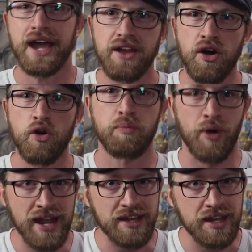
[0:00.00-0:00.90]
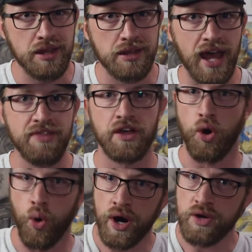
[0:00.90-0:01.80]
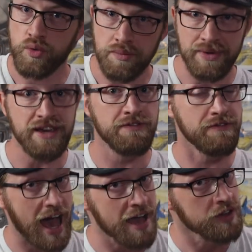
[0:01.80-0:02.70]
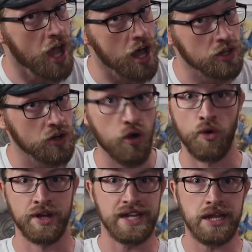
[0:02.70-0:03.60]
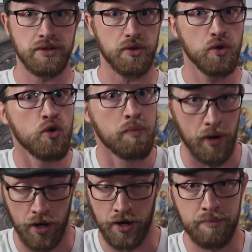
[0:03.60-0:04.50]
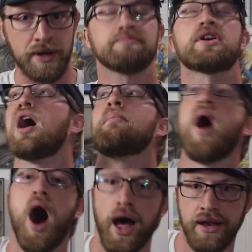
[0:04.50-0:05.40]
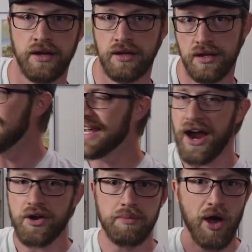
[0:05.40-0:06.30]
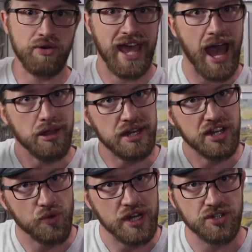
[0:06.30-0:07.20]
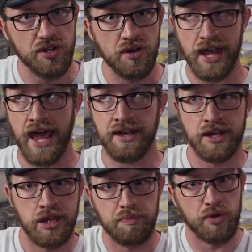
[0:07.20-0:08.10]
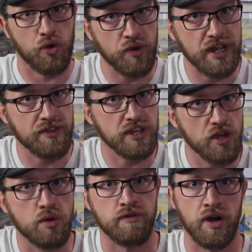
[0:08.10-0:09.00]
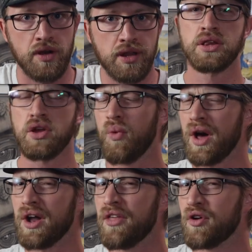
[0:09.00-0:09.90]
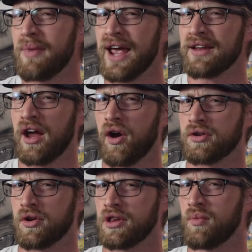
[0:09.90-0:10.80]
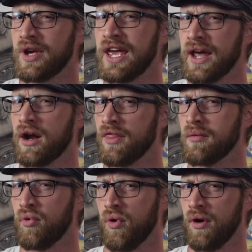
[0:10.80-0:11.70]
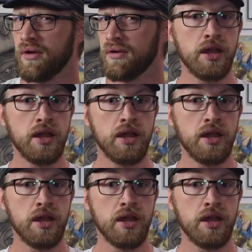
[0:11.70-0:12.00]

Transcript: I know, Brandon has said that Hoid would be five color, or at least Uberg, but come on! He cares about casting creatures and exploring the universe. So, what other main characters can we get on the board?